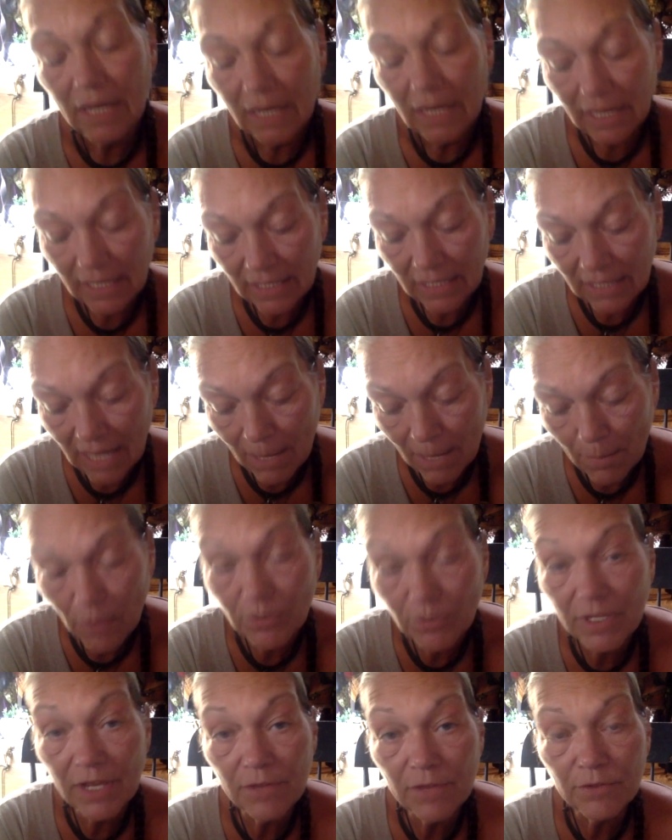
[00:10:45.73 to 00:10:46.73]
And I'm
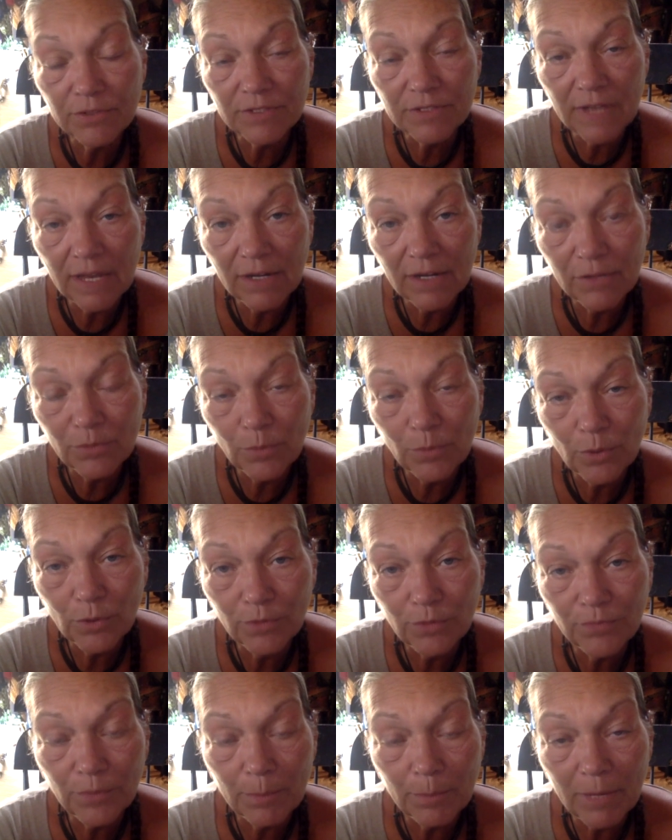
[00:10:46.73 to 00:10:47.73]
on the other side of the
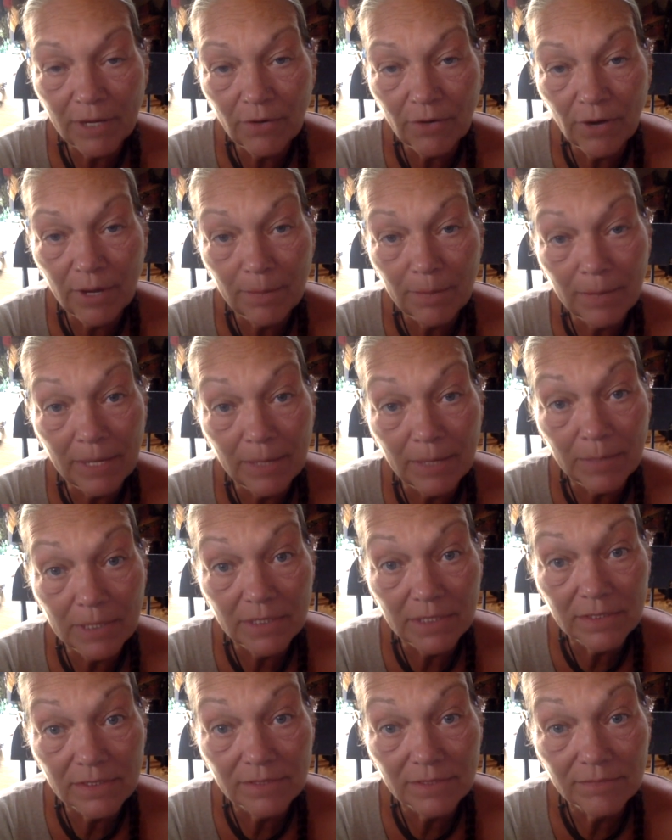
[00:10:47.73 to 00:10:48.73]
world from my
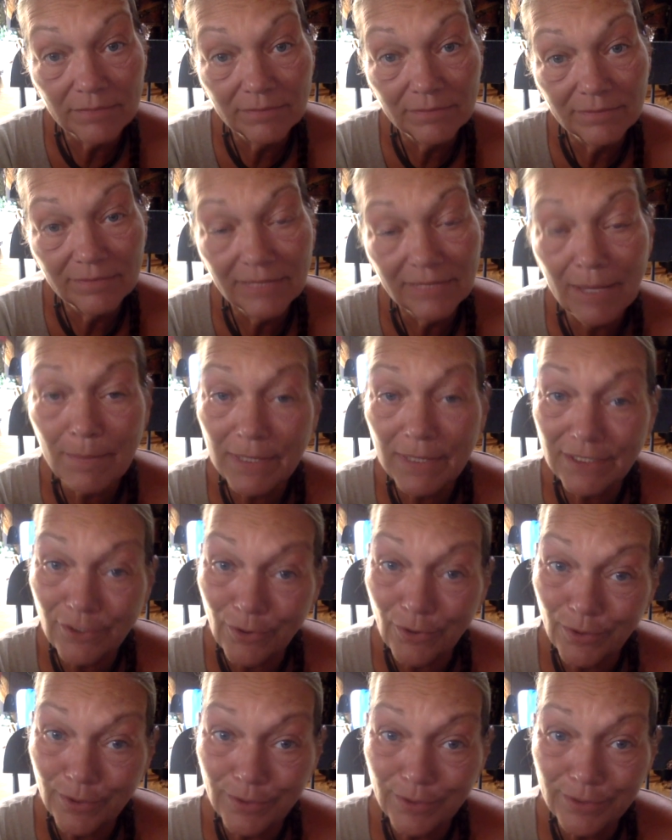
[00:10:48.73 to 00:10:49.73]
grandbabies and my
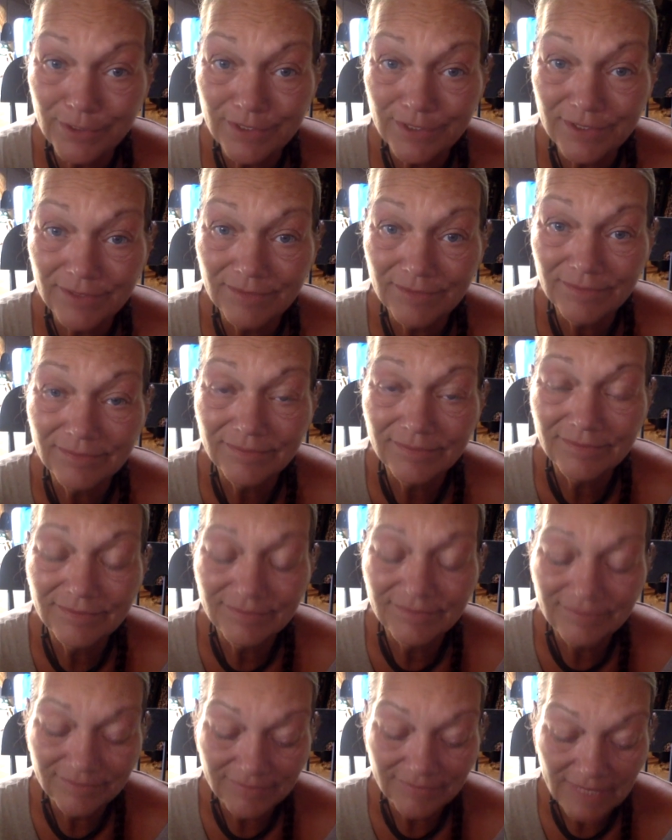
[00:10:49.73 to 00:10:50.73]
daughters.
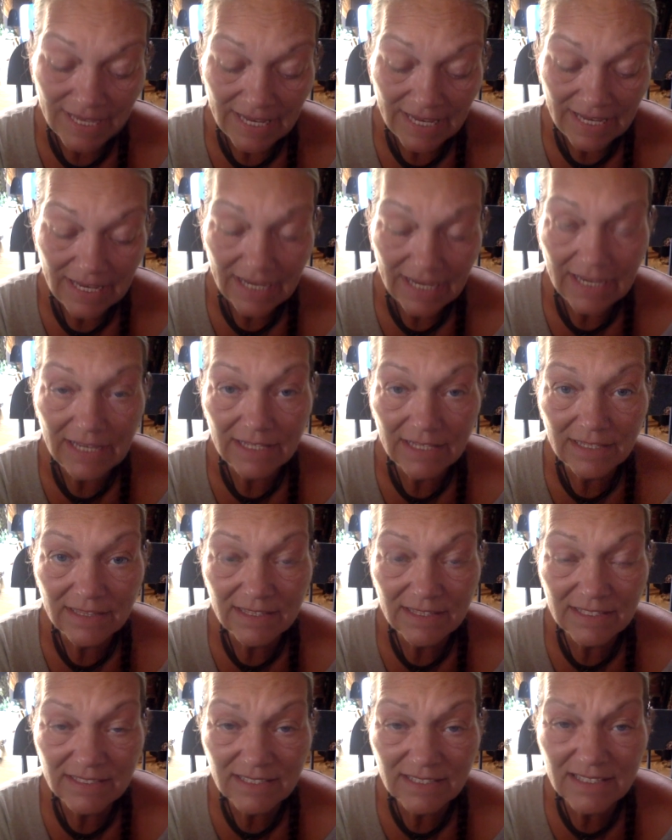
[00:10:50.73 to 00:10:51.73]
And
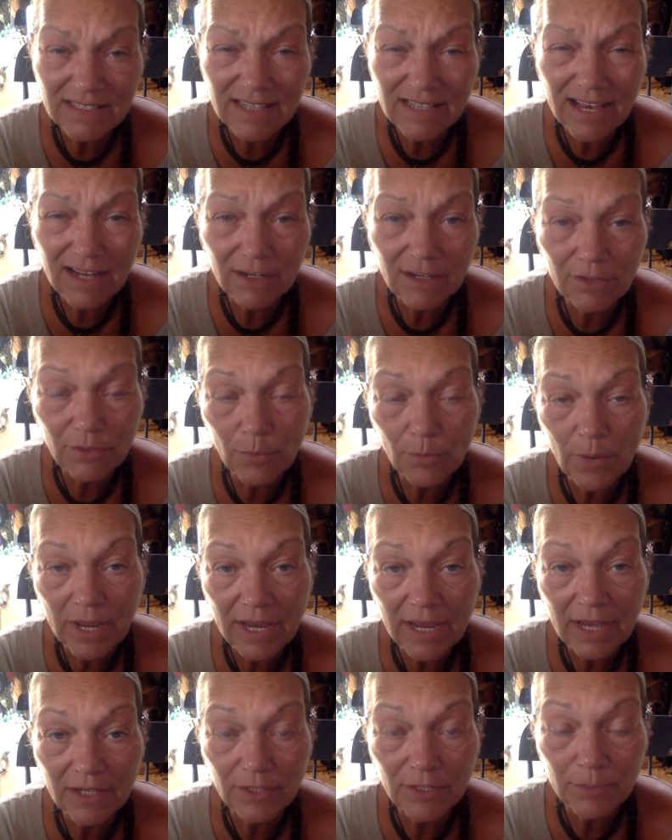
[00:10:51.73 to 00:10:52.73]
this is kind of the
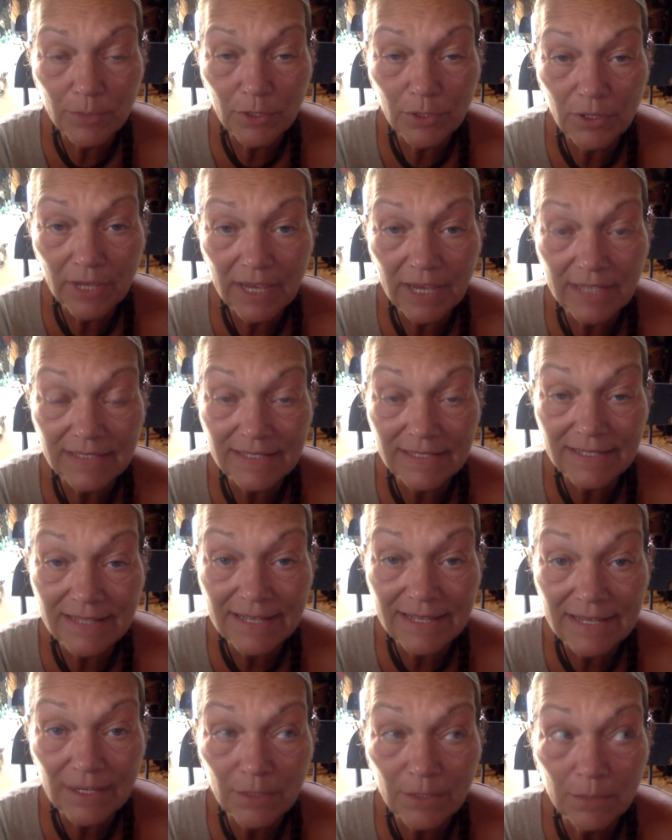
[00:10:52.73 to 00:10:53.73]
way I communicate to
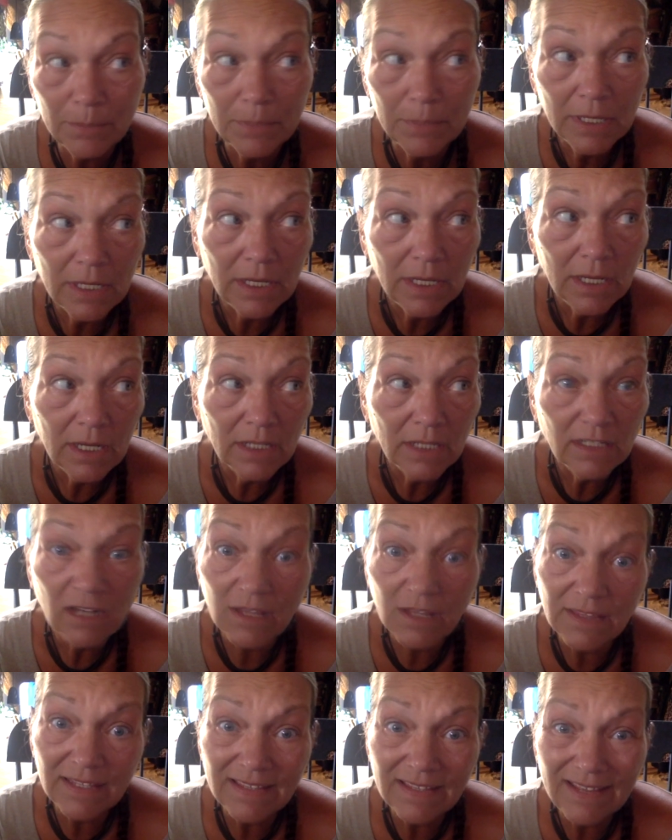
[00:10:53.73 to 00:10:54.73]
them.
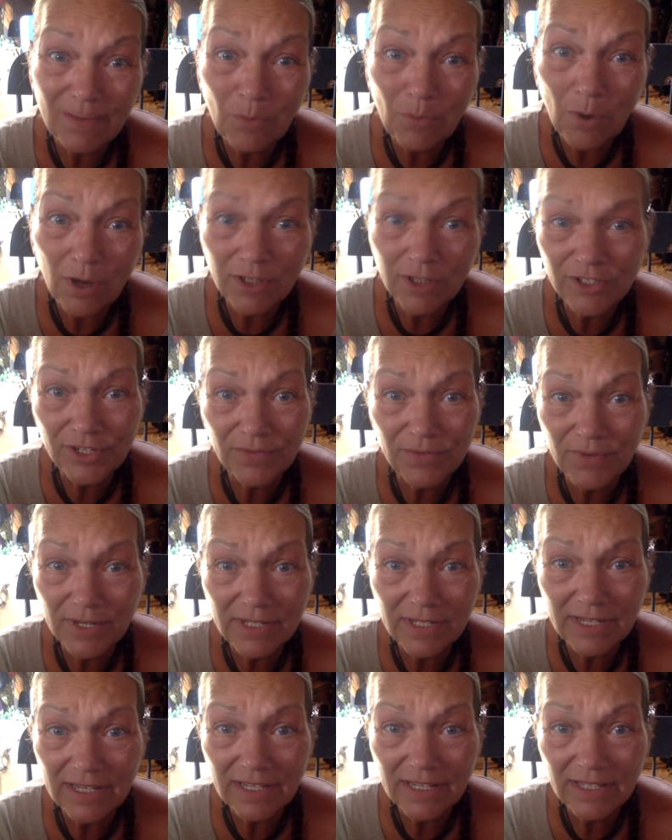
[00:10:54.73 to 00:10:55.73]
Not that they watch every
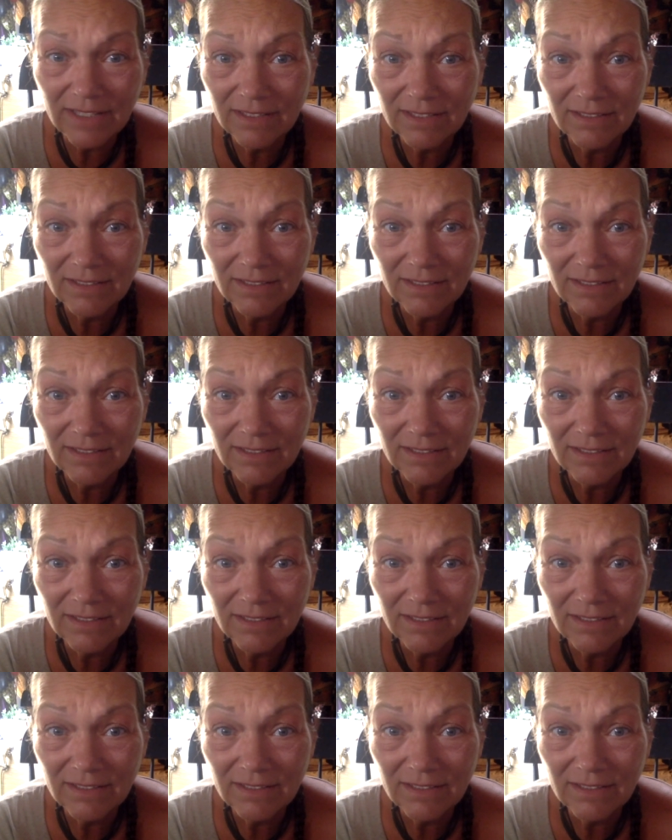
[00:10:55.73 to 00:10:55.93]
day.